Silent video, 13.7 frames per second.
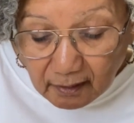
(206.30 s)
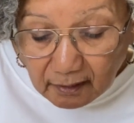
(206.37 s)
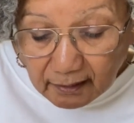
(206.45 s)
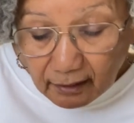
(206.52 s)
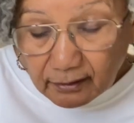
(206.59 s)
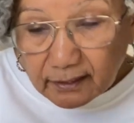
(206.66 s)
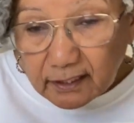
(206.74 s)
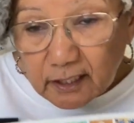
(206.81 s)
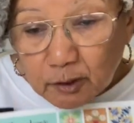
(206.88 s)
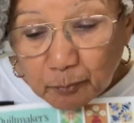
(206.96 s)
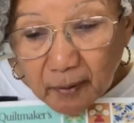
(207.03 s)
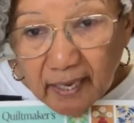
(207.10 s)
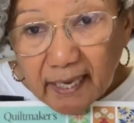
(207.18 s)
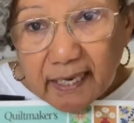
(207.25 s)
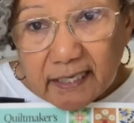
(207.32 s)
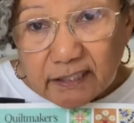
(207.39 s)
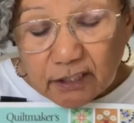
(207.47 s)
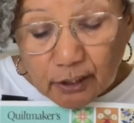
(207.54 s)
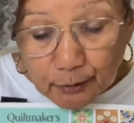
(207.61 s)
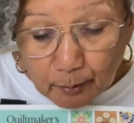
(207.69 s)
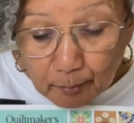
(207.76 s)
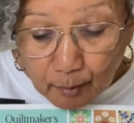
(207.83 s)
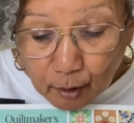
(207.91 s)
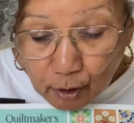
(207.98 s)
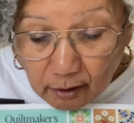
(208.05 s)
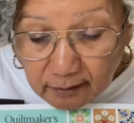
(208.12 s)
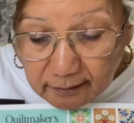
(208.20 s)
Now, each page in the
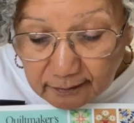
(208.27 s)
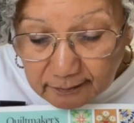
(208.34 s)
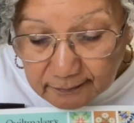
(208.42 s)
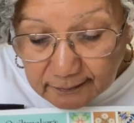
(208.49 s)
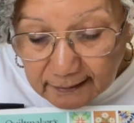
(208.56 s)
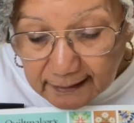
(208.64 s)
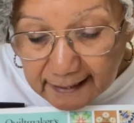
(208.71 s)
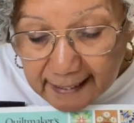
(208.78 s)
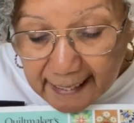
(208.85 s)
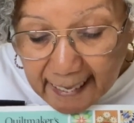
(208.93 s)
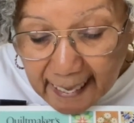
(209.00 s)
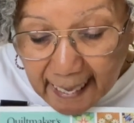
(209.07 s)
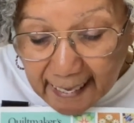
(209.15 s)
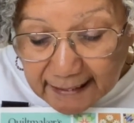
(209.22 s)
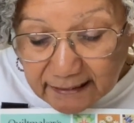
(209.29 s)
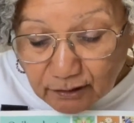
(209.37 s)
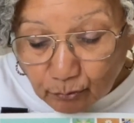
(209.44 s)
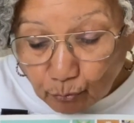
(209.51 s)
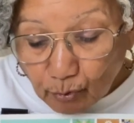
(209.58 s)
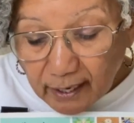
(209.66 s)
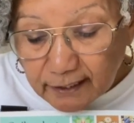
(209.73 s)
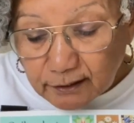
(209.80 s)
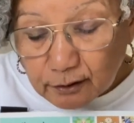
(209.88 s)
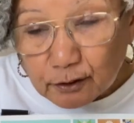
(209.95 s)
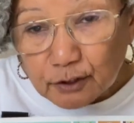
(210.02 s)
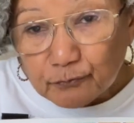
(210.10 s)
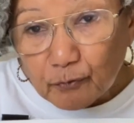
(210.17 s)
book has
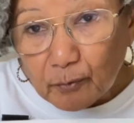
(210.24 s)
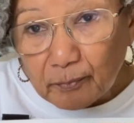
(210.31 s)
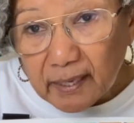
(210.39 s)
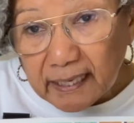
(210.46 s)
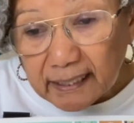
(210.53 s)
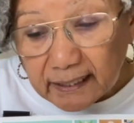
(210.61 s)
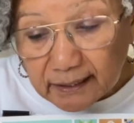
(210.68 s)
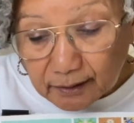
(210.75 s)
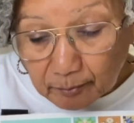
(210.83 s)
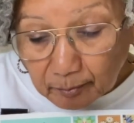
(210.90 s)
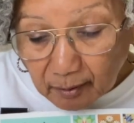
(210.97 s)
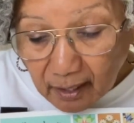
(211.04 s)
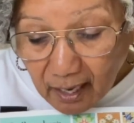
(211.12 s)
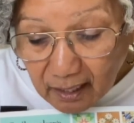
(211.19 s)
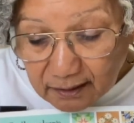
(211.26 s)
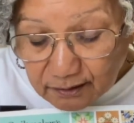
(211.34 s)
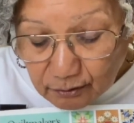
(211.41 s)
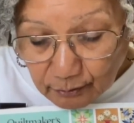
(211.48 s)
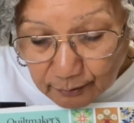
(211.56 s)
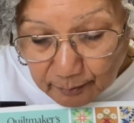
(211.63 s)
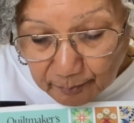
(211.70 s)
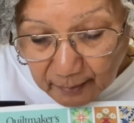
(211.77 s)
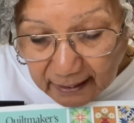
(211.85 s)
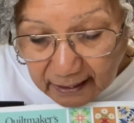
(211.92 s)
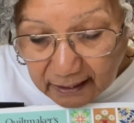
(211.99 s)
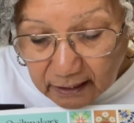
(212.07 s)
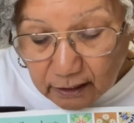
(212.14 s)
directions for making the blocks on the
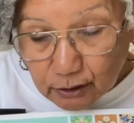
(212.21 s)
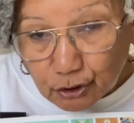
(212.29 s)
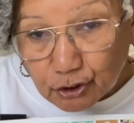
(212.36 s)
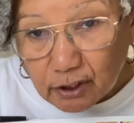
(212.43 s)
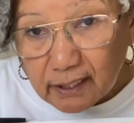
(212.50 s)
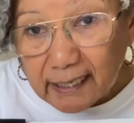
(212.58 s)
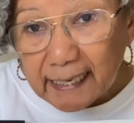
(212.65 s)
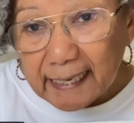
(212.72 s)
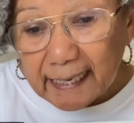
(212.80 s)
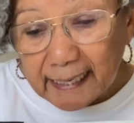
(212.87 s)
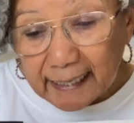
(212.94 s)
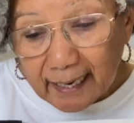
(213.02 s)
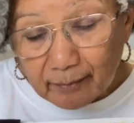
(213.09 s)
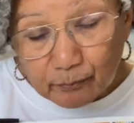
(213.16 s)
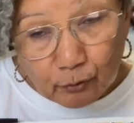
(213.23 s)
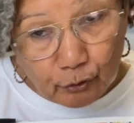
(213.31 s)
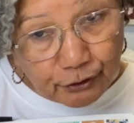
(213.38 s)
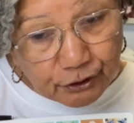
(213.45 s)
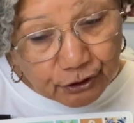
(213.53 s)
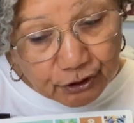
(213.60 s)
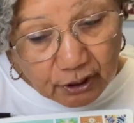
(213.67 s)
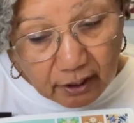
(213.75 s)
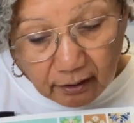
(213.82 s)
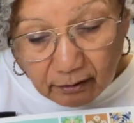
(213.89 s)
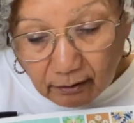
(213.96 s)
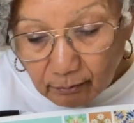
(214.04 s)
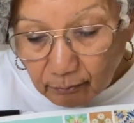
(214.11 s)
page. And I'm going to
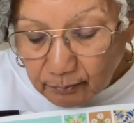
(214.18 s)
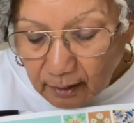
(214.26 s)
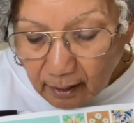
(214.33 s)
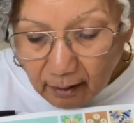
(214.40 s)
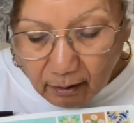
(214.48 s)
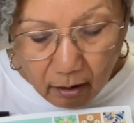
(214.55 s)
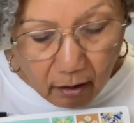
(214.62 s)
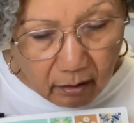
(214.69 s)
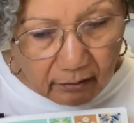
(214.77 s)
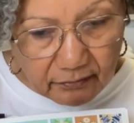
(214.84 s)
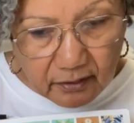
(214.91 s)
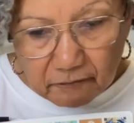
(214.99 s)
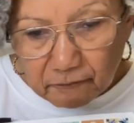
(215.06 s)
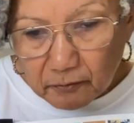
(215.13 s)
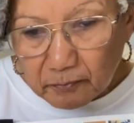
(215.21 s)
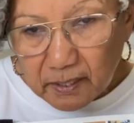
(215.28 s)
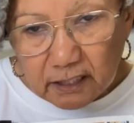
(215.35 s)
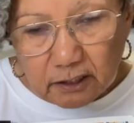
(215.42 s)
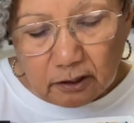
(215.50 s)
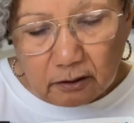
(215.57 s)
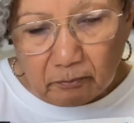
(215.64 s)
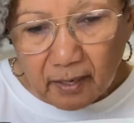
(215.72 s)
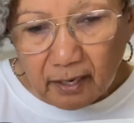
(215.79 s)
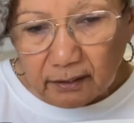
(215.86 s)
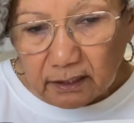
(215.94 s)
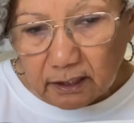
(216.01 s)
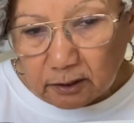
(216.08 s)
share all of the information
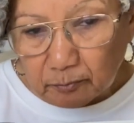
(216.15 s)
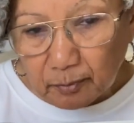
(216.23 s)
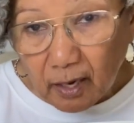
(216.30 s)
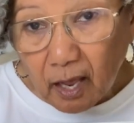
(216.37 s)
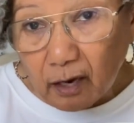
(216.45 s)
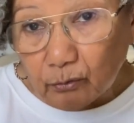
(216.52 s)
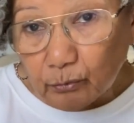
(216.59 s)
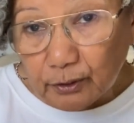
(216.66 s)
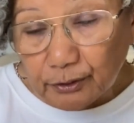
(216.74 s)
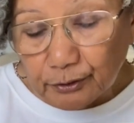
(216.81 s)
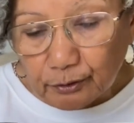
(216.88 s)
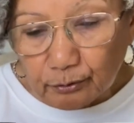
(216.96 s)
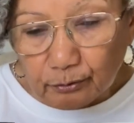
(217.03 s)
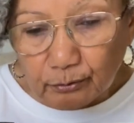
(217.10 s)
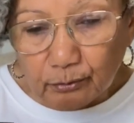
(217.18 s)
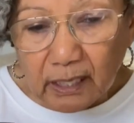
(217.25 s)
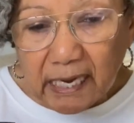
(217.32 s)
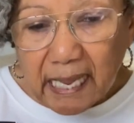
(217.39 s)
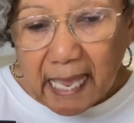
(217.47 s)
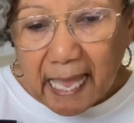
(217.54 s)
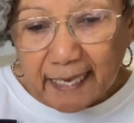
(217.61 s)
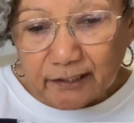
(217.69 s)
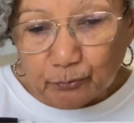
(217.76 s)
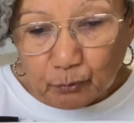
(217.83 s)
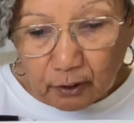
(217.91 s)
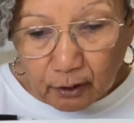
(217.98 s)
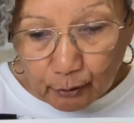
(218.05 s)
about each block with you as
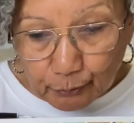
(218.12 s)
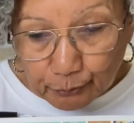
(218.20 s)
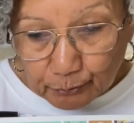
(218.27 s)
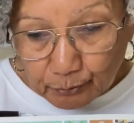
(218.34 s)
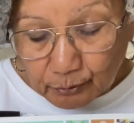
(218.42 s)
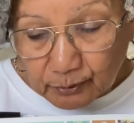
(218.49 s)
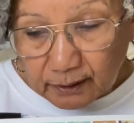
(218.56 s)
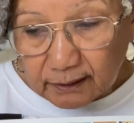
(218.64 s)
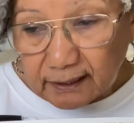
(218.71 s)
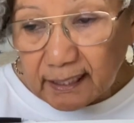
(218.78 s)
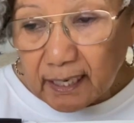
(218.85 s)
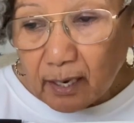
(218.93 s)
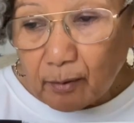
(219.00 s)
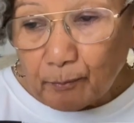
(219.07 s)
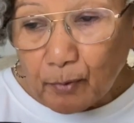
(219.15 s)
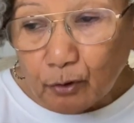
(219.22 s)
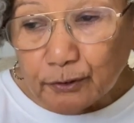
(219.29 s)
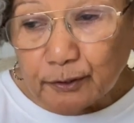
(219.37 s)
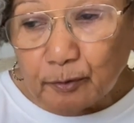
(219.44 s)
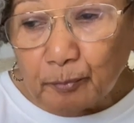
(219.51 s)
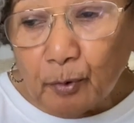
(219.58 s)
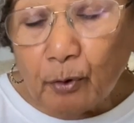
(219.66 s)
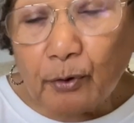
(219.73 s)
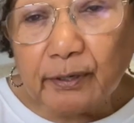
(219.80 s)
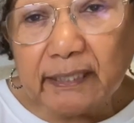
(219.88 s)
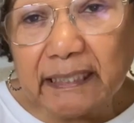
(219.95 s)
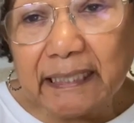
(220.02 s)
we go through it. Most
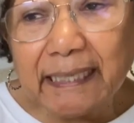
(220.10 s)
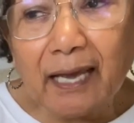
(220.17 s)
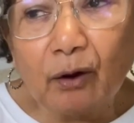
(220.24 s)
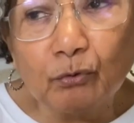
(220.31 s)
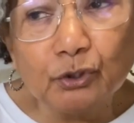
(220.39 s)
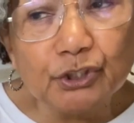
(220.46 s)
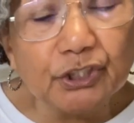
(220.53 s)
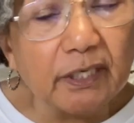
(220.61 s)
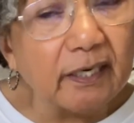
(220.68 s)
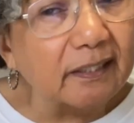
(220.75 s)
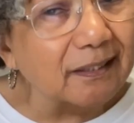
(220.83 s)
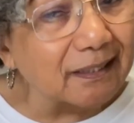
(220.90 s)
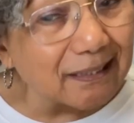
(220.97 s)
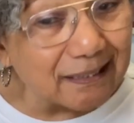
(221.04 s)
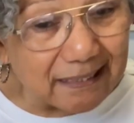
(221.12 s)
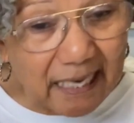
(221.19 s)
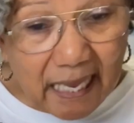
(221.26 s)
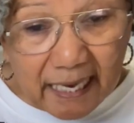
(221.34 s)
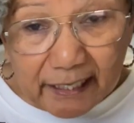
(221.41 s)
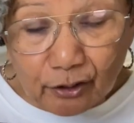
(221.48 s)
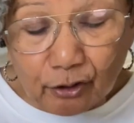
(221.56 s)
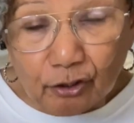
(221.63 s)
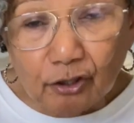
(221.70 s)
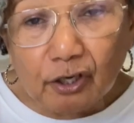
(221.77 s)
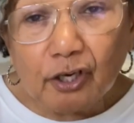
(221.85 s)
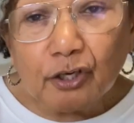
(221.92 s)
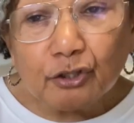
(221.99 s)
importantly, I will share the designer
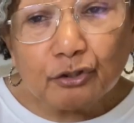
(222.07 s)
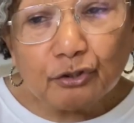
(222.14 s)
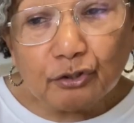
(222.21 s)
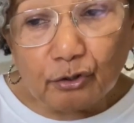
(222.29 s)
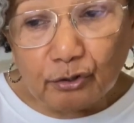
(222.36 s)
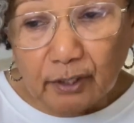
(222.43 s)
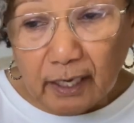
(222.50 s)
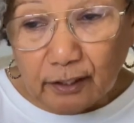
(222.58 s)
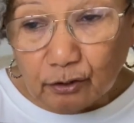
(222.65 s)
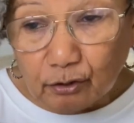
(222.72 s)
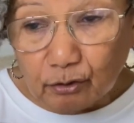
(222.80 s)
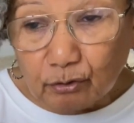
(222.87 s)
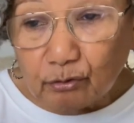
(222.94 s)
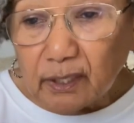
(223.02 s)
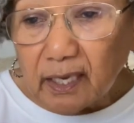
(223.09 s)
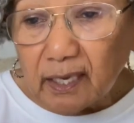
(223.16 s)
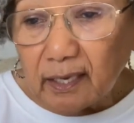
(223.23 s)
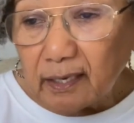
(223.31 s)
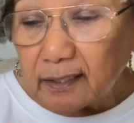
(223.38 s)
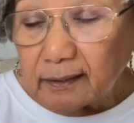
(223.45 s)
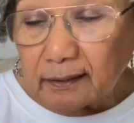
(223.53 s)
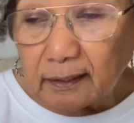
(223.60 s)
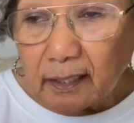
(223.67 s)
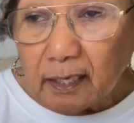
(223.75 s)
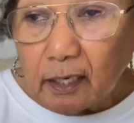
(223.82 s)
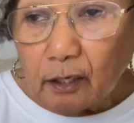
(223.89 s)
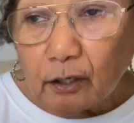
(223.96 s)
so that you can
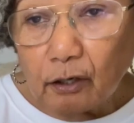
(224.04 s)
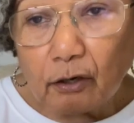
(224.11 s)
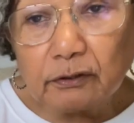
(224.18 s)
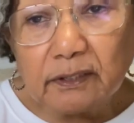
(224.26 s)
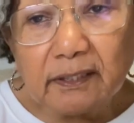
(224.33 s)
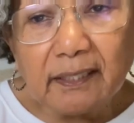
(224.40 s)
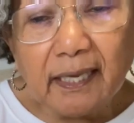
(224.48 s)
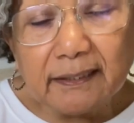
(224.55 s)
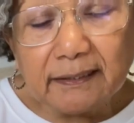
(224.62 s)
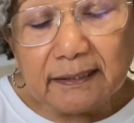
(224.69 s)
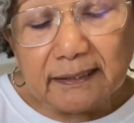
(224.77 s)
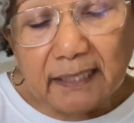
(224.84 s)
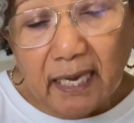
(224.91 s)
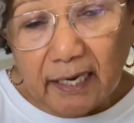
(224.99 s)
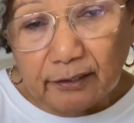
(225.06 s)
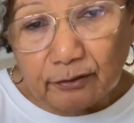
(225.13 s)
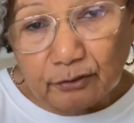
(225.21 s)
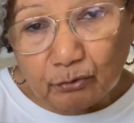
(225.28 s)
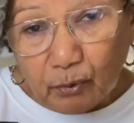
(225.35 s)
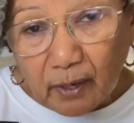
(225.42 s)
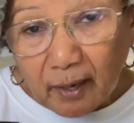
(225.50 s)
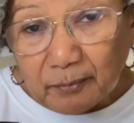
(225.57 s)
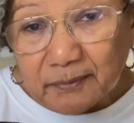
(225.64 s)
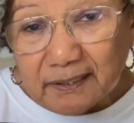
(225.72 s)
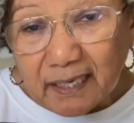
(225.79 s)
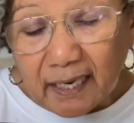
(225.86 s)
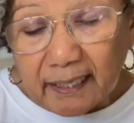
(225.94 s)
go to that designer's
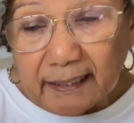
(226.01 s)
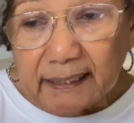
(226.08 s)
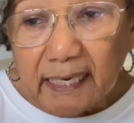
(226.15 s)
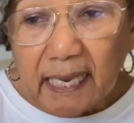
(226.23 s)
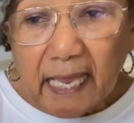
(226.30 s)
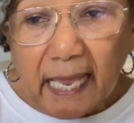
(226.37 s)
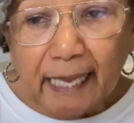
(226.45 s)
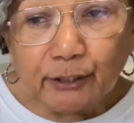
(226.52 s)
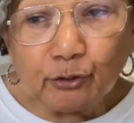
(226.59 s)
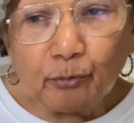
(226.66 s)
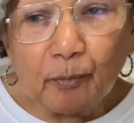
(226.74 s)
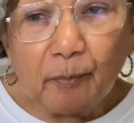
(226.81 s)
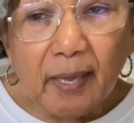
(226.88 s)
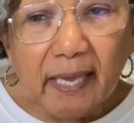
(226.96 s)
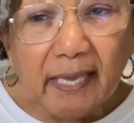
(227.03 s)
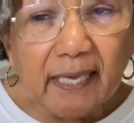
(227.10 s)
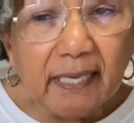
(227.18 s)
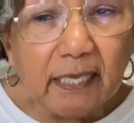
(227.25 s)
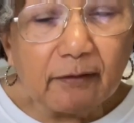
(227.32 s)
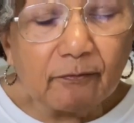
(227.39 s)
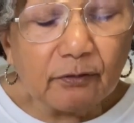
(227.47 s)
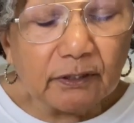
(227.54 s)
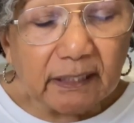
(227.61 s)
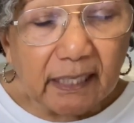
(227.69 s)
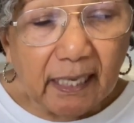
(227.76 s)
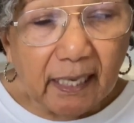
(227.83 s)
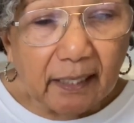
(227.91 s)
website and you may even
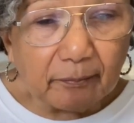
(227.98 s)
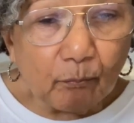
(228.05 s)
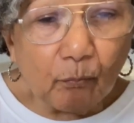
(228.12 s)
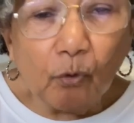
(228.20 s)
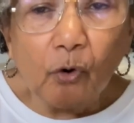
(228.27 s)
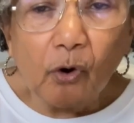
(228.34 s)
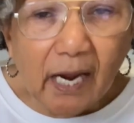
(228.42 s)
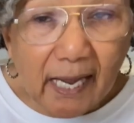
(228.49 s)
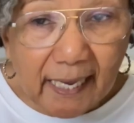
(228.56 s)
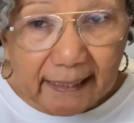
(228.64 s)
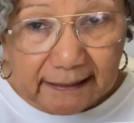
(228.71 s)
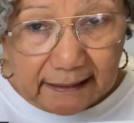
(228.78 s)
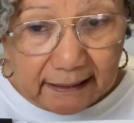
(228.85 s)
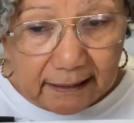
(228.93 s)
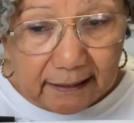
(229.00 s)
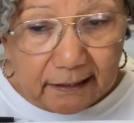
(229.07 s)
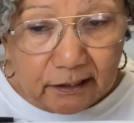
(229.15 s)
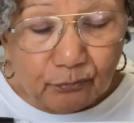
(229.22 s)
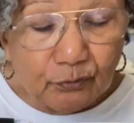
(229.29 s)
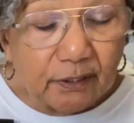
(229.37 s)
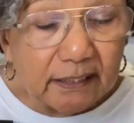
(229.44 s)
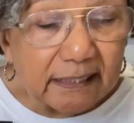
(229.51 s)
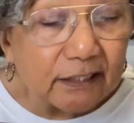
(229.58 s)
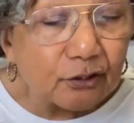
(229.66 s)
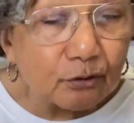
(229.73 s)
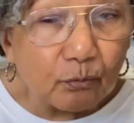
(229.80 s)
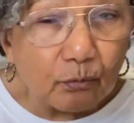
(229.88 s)
get more ideas for
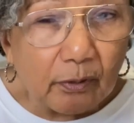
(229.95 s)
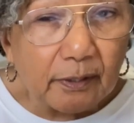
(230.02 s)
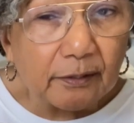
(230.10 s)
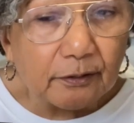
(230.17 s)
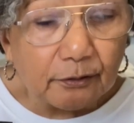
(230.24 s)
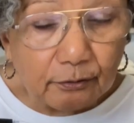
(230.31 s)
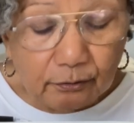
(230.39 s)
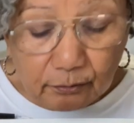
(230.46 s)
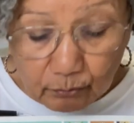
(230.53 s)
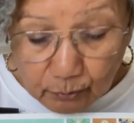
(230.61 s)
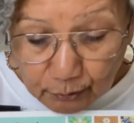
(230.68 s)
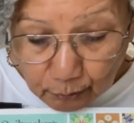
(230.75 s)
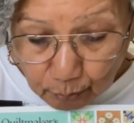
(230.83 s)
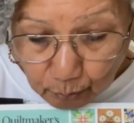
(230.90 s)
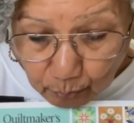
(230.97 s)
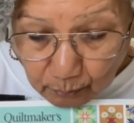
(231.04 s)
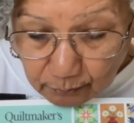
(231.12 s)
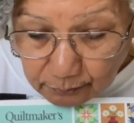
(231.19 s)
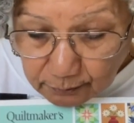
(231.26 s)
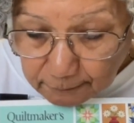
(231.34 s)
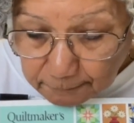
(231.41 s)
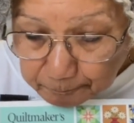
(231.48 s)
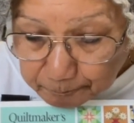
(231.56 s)
things you want to do with your quilting.